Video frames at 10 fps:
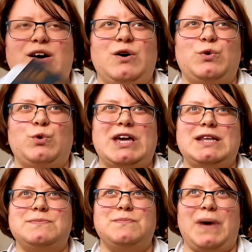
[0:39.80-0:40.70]
a
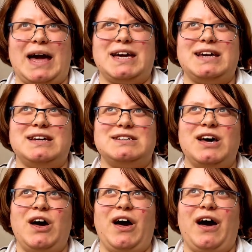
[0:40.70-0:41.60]
wicked maid
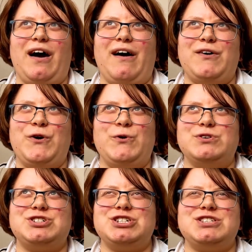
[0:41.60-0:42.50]
who
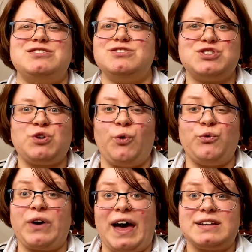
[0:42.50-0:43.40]
just stole
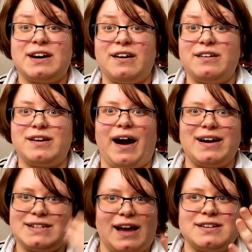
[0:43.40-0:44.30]
the entire
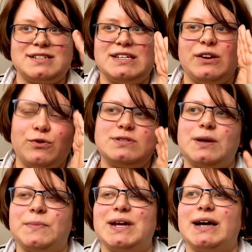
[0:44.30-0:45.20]
identity of
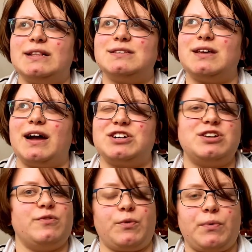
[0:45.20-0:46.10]
somebody else,
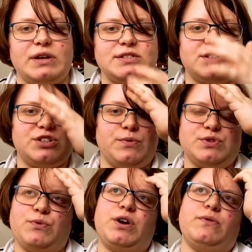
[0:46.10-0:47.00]
actually the princess she was
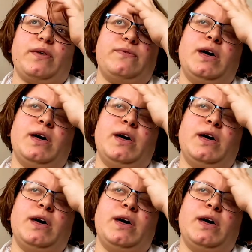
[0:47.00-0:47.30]
working with.